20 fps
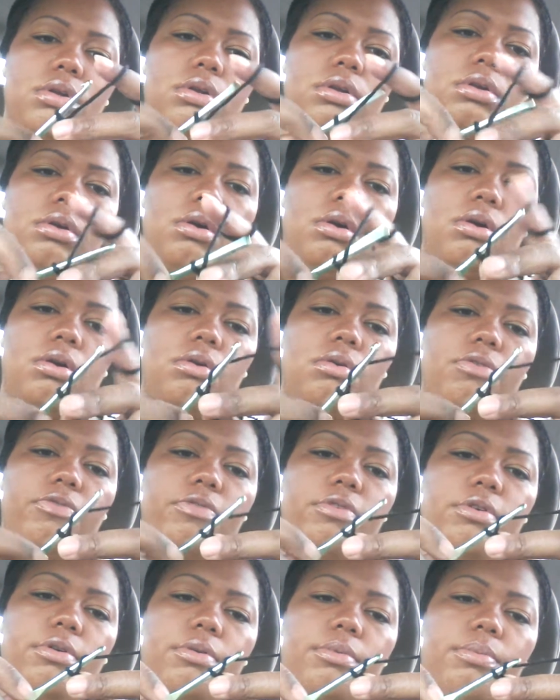yarn
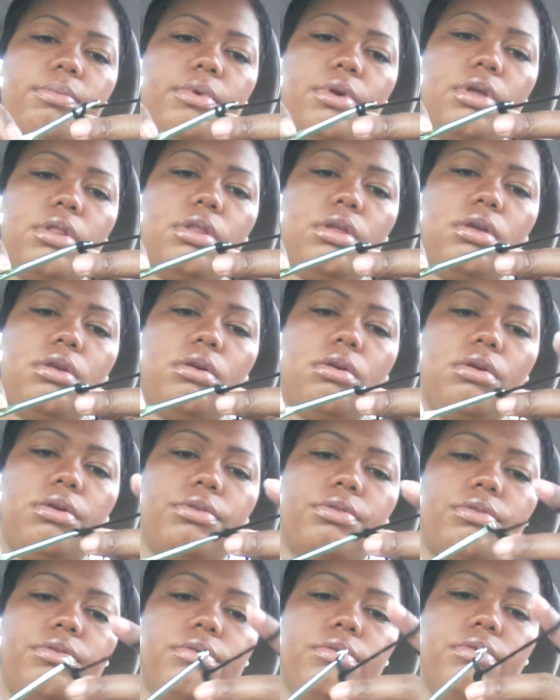over, bring the
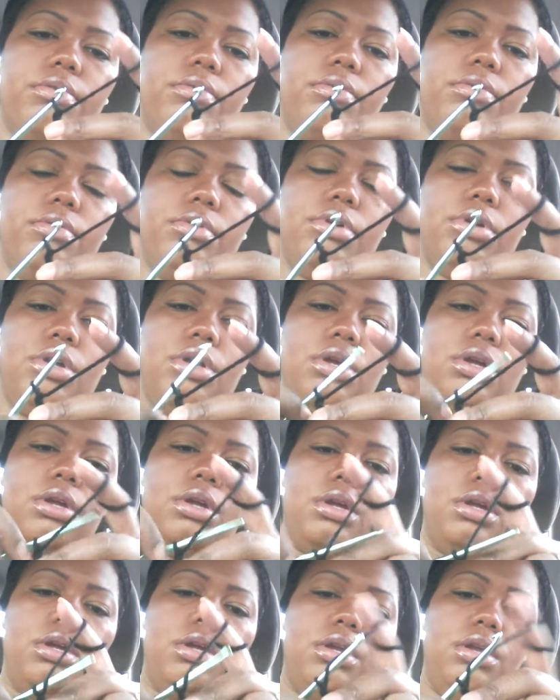yarn through,
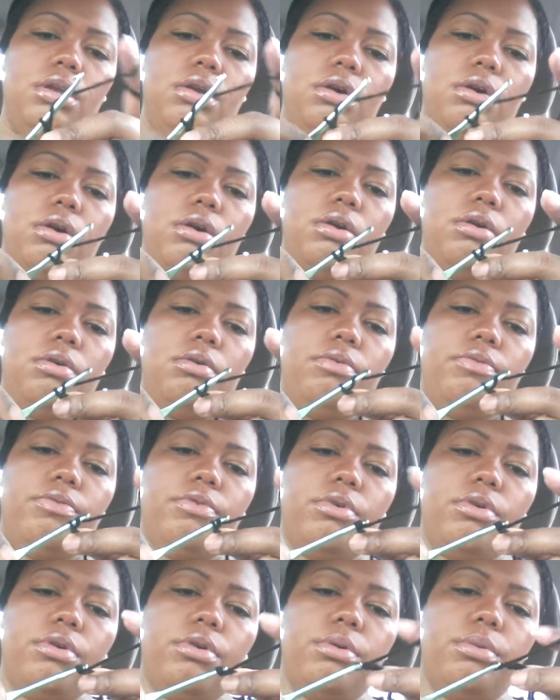yarn
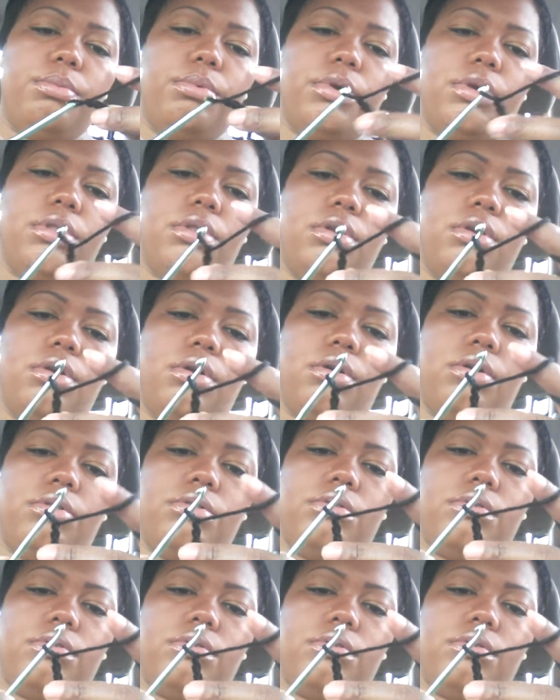over, bring the yarn